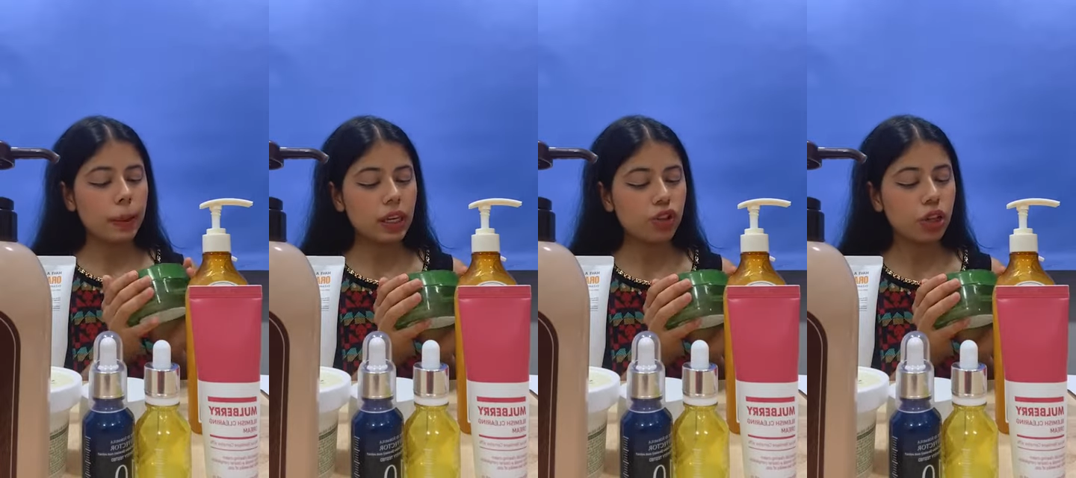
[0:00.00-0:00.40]

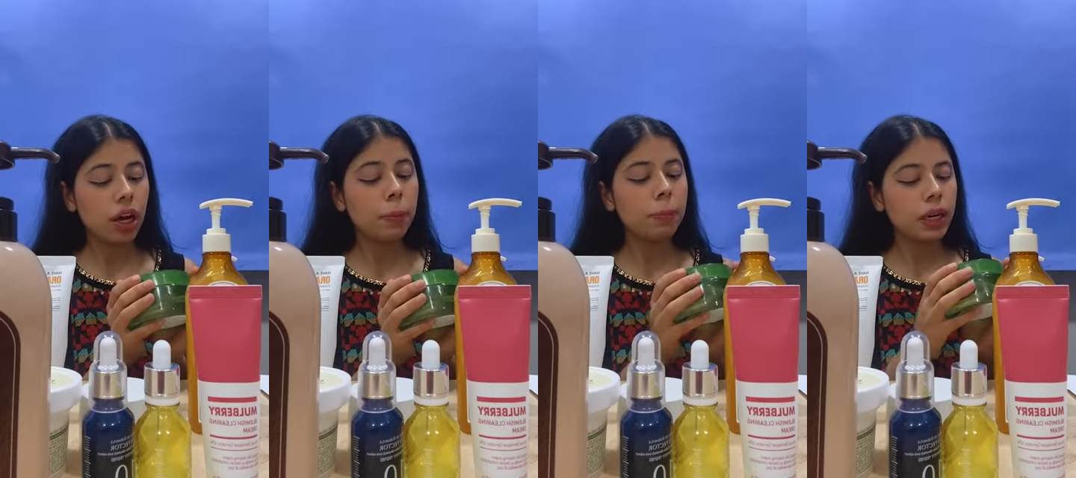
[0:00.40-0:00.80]

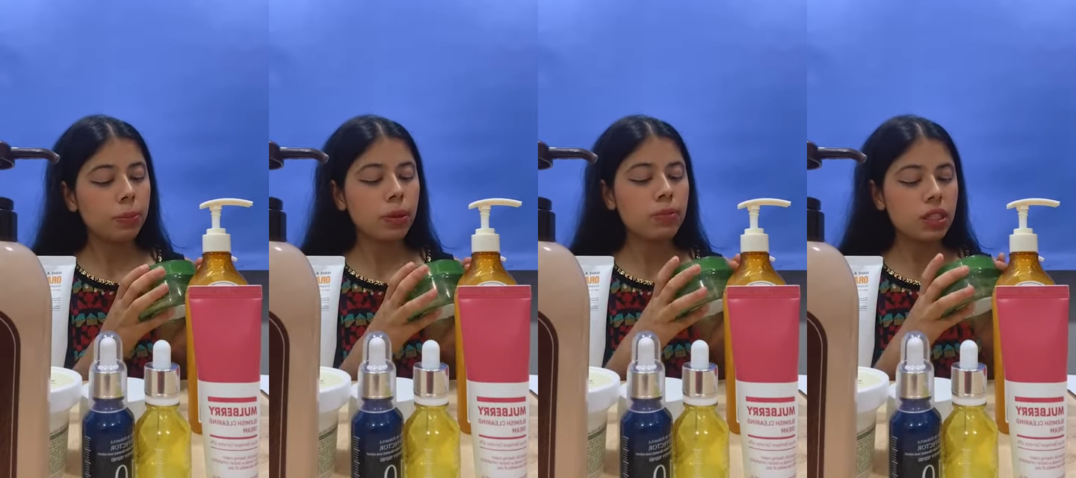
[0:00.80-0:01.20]
Missha
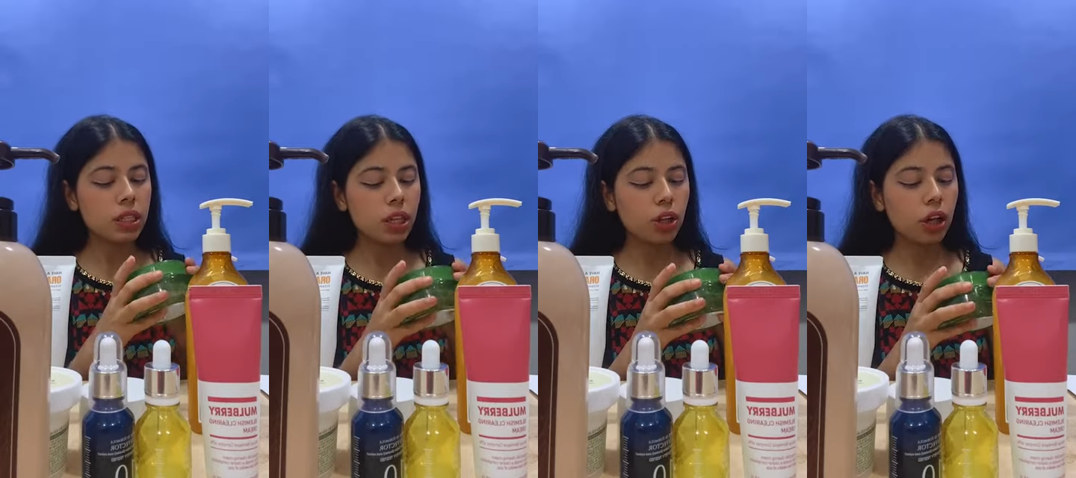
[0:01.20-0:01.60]
Premium
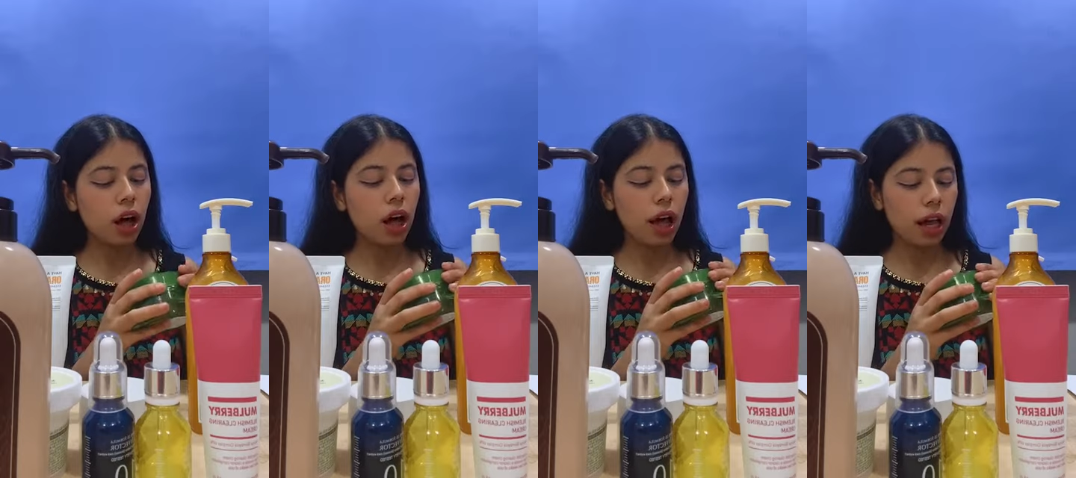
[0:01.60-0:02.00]

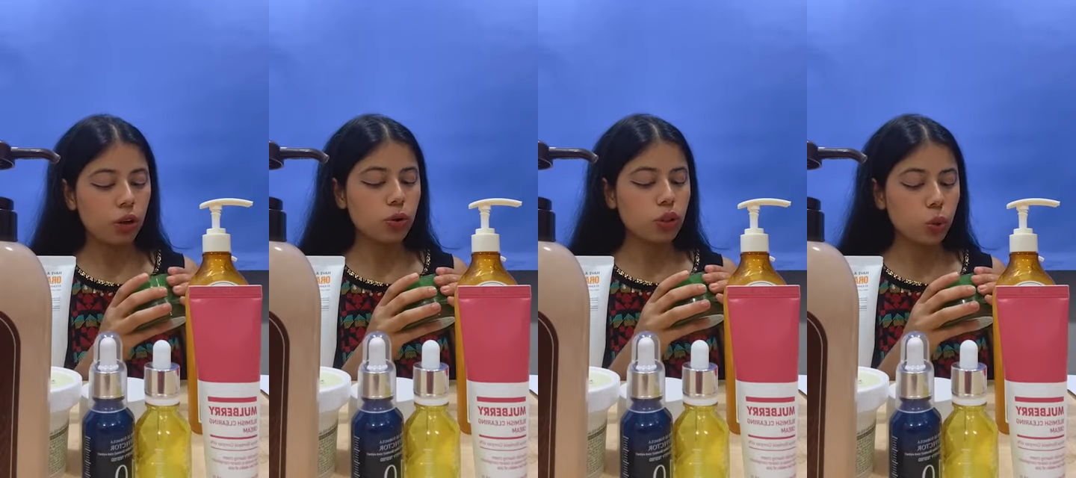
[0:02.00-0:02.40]
Sika
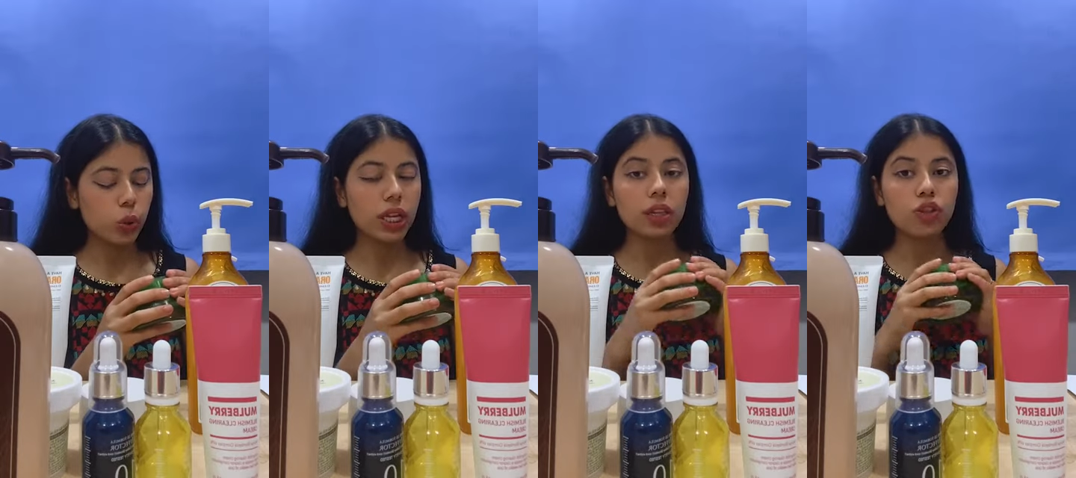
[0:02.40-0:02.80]
Aloe
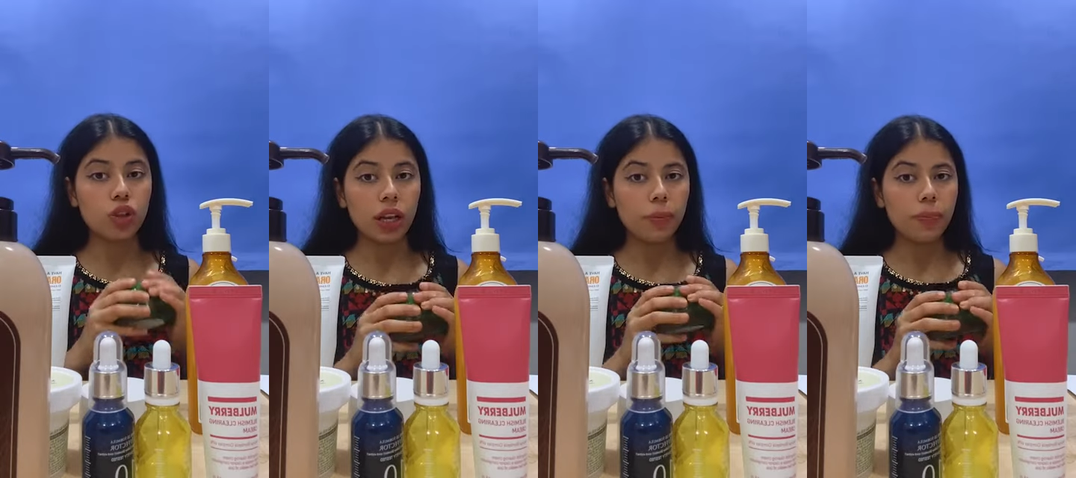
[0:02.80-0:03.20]
Soothing
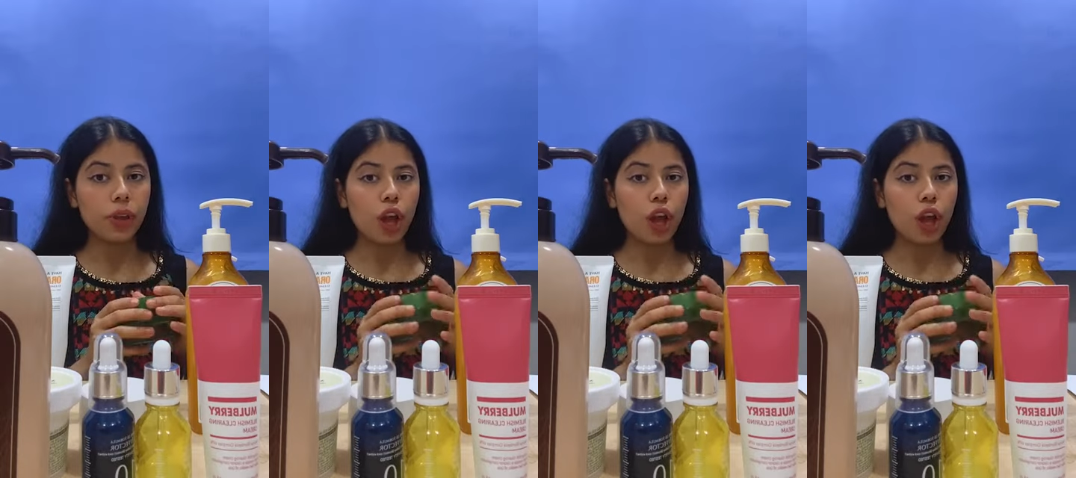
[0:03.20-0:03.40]
Gel.